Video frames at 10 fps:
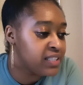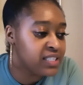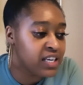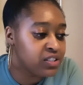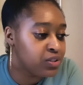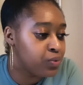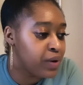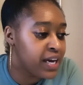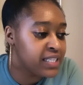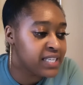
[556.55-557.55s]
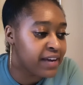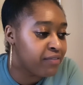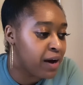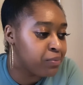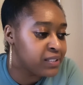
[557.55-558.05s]
It tells you the weight is like
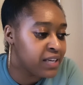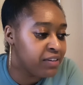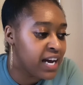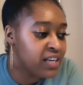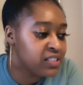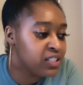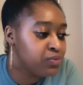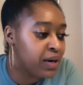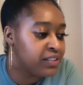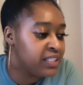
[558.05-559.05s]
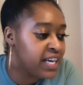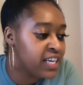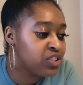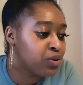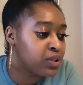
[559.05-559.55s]
5.7 ounces. Rounded
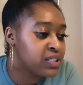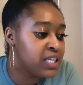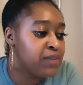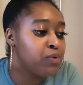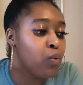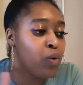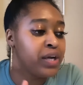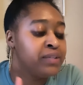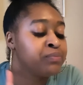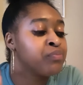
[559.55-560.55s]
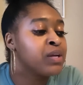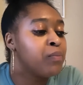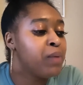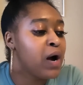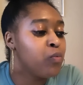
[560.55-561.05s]
neck, short sleeve with
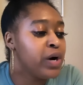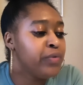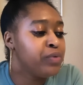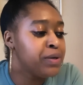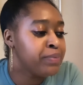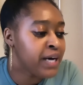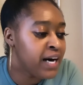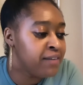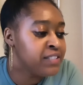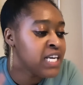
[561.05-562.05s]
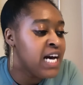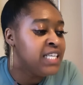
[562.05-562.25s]
1x1 rib cuffs.